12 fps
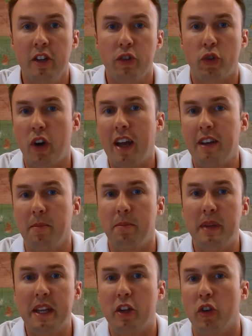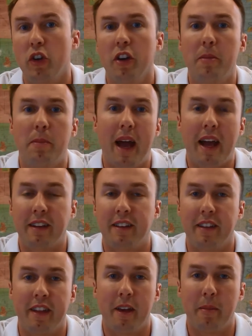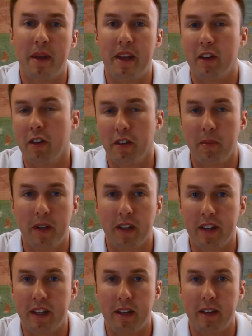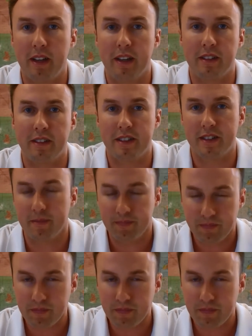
Try to be good back to them. It ultimately, it's